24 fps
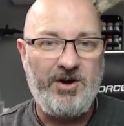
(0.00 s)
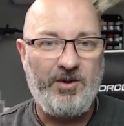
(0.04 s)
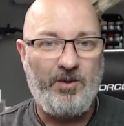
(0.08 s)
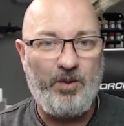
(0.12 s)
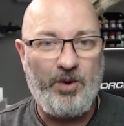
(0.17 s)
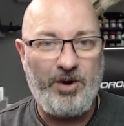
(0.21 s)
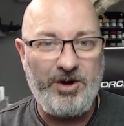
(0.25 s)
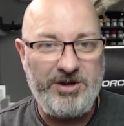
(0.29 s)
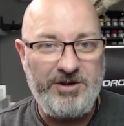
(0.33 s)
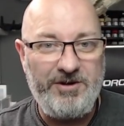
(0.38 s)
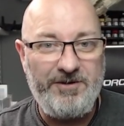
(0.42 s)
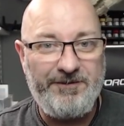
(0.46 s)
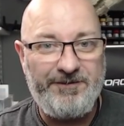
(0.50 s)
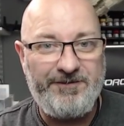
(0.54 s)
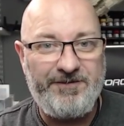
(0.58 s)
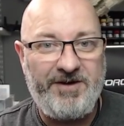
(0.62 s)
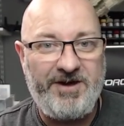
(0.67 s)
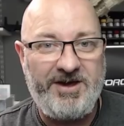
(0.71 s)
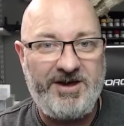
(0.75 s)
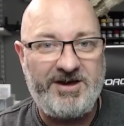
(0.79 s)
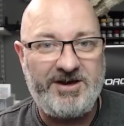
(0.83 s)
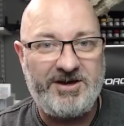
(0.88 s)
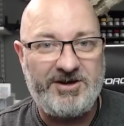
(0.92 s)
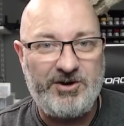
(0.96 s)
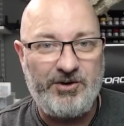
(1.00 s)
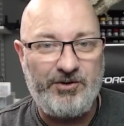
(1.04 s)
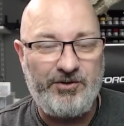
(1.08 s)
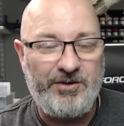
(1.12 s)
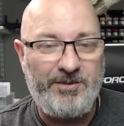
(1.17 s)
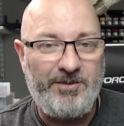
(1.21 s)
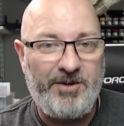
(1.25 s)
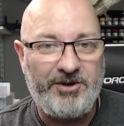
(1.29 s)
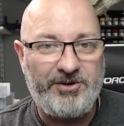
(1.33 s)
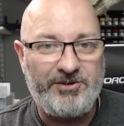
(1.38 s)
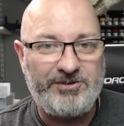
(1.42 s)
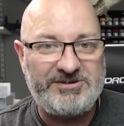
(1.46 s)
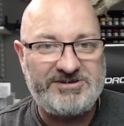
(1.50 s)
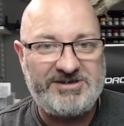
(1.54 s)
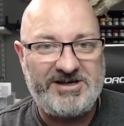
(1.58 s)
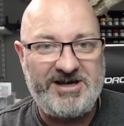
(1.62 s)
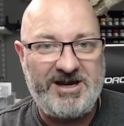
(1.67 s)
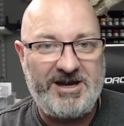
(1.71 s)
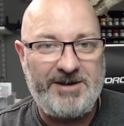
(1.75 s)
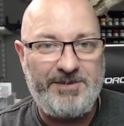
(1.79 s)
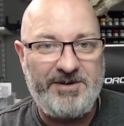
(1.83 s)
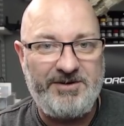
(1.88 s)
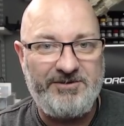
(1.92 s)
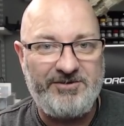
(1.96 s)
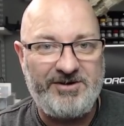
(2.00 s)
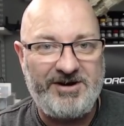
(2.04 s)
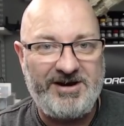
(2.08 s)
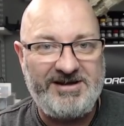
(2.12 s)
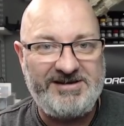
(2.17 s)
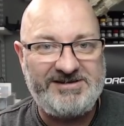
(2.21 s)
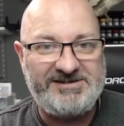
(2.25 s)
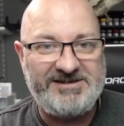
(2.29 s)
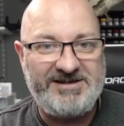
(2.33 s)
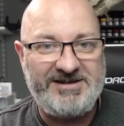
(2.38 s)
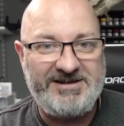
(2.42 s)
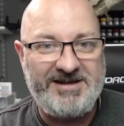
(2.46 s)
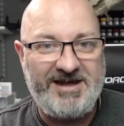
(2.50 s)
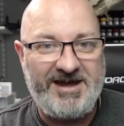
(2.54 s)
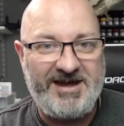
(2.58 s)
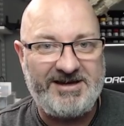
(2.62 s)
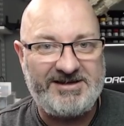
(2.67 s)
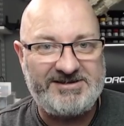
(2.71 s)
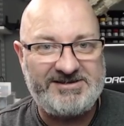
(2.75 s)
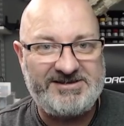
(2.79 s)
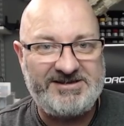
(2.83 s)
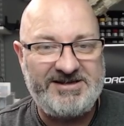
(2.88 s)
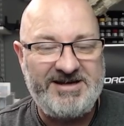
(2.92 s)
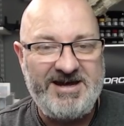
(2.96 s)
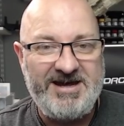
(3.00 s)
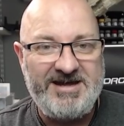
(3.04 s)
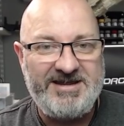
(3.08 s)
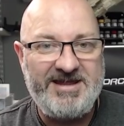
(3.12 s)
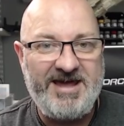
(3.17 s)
what you think Agora Models are going to be releasing next.